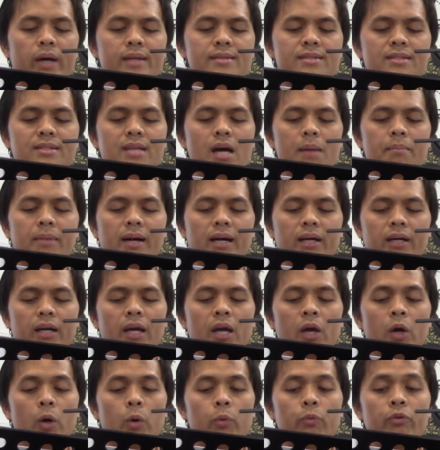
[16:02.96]
has sabr
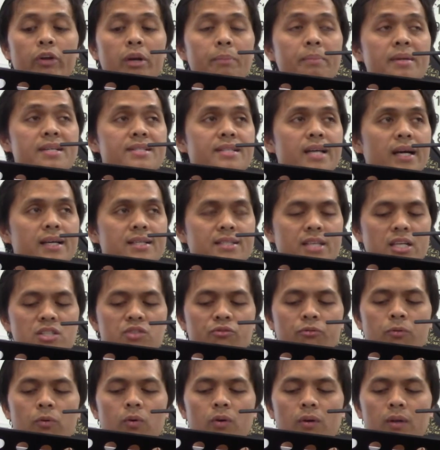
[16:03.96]
will be
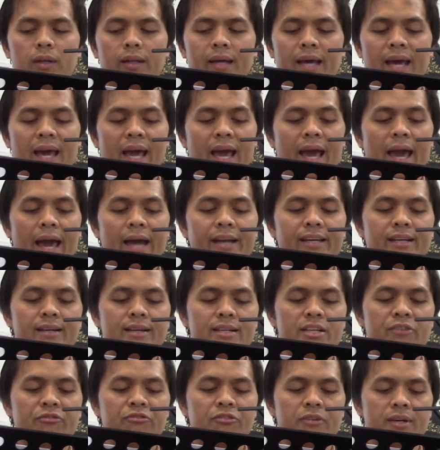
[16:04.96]
successful, and the
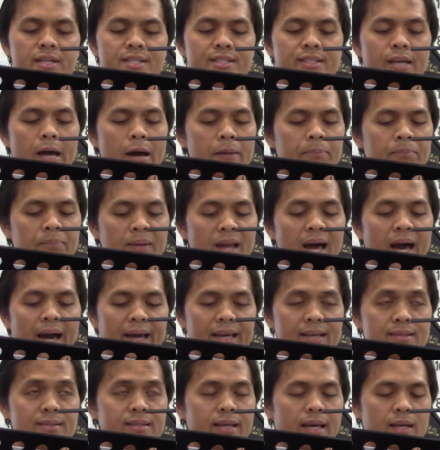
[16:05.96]
reverse
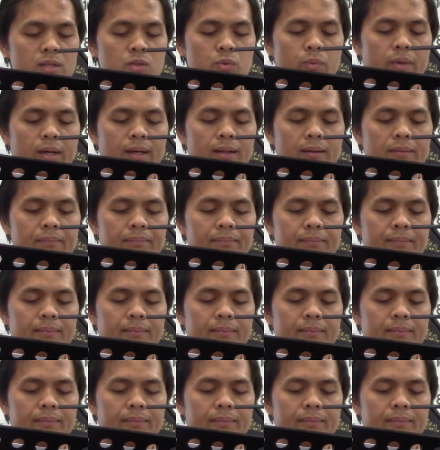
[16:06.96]
applies as well.